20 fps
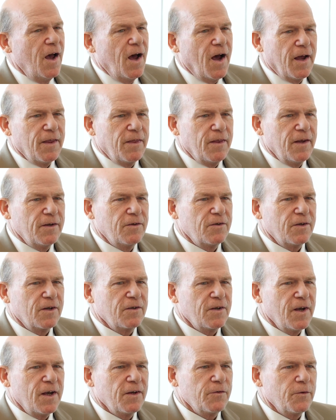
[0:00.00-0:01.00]
I think
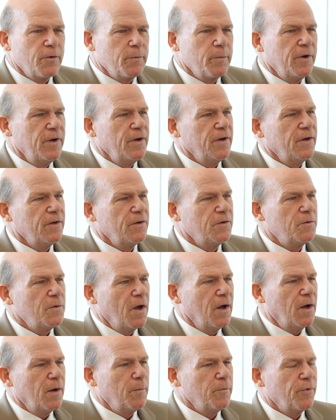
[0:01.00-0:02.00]
success for me is
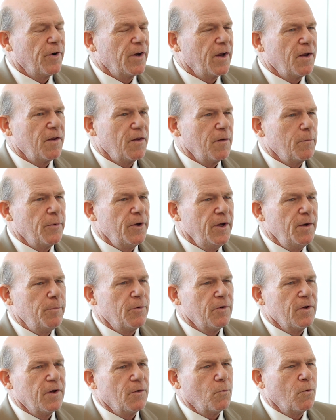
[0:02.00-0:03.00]
bringing the
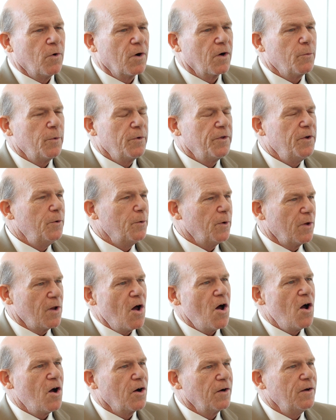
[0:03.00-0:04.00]
people that work with you
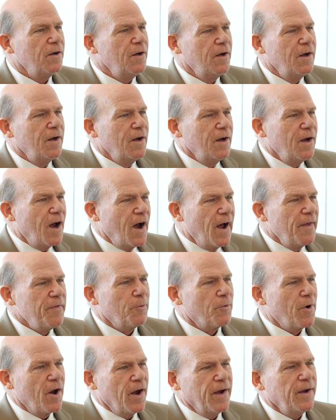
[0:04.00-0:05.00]
along on
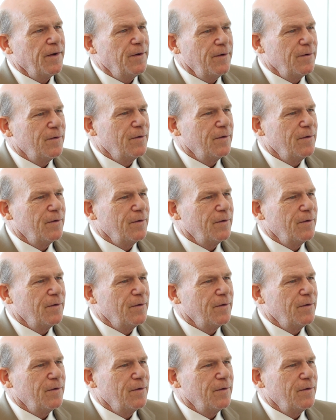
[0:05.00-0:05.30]
the ride,